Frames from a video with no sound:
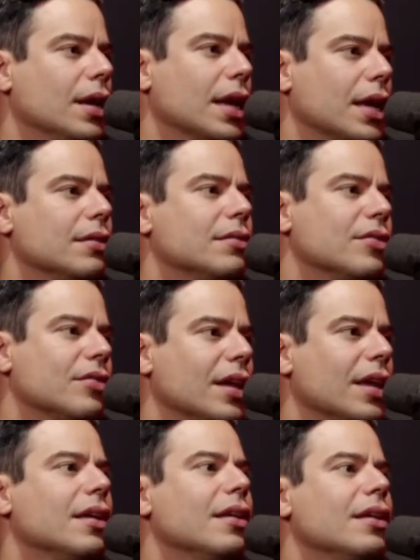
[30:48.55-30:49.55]
Like, it's just
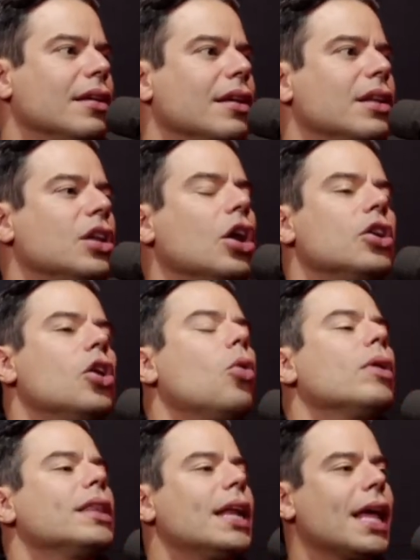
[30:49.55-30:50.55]
like not
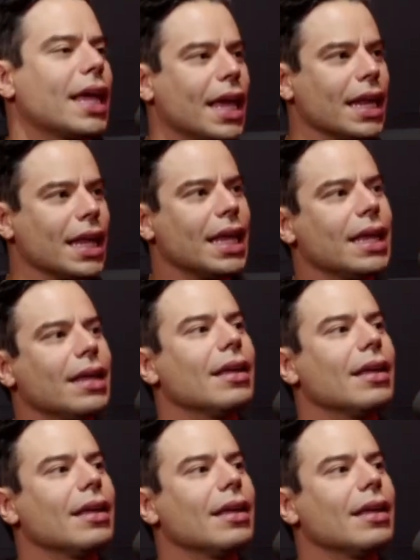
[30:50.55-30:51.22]
knowing that I can